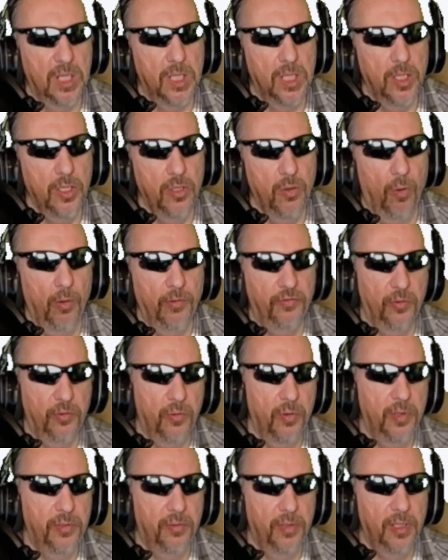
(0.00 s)
you're also
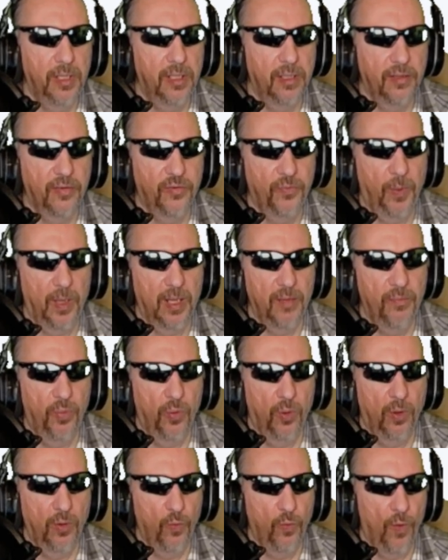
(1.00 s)
going to need a
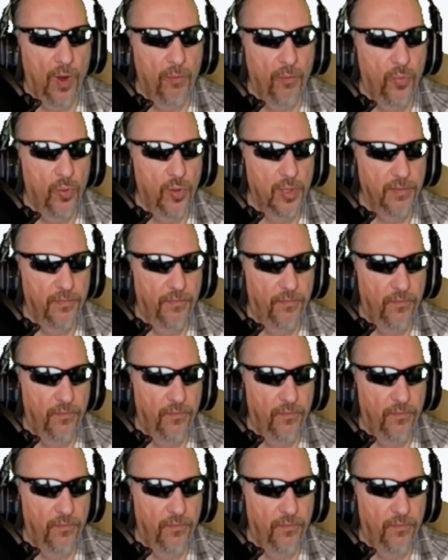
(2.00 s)
DisplayPort 1.4.